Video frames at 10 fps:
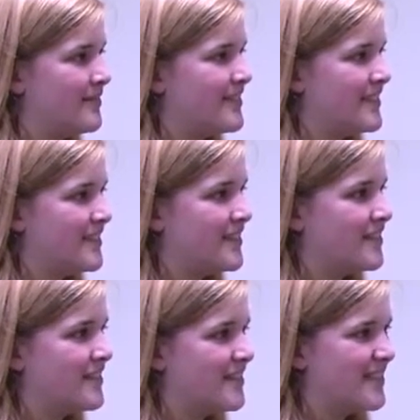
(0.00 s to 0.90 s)

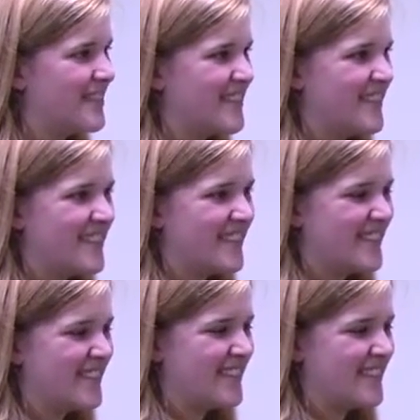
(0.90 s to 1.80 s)

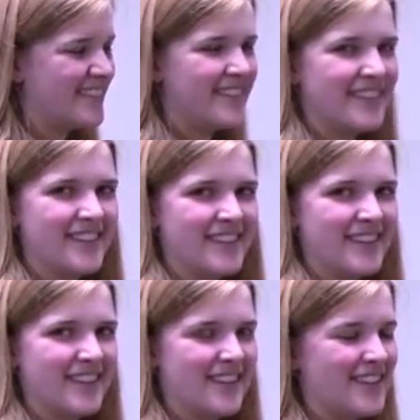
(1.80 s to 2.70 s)

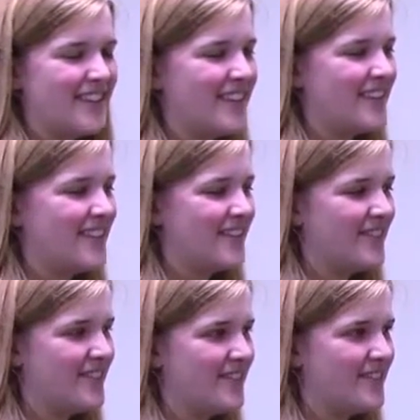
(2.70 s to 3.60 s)

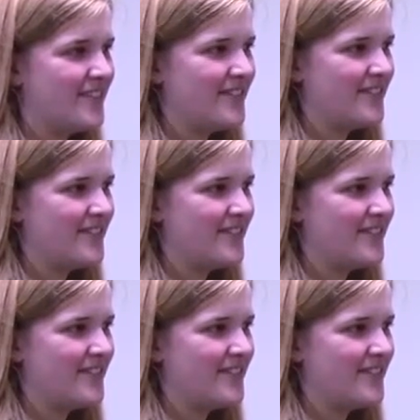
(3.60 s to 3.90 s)
(silent)